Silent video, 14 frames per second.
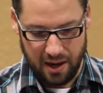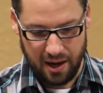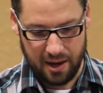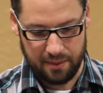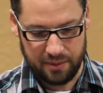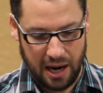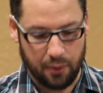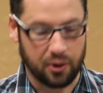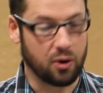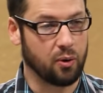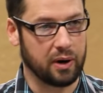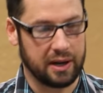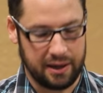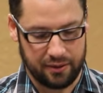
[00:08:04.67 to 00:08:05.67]
now
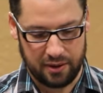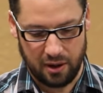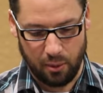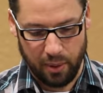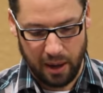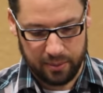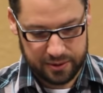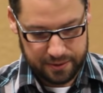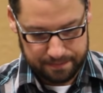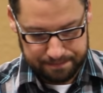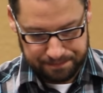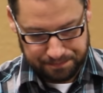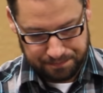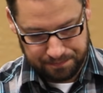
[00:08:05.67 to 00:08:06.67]
recorded here in our Bibles.
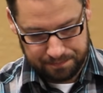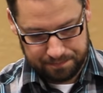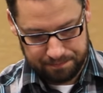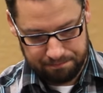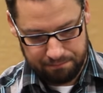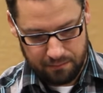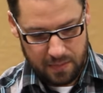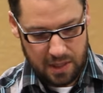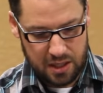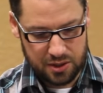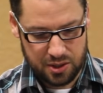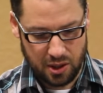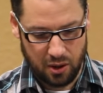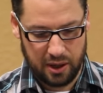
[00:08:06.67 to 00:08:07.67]

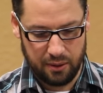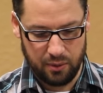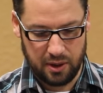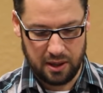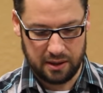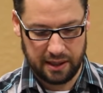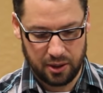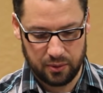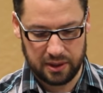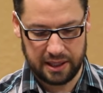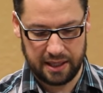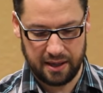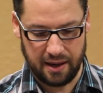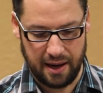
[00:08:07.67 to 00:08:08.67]
So it
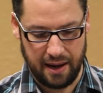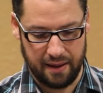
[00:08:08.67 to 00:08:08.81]
literally,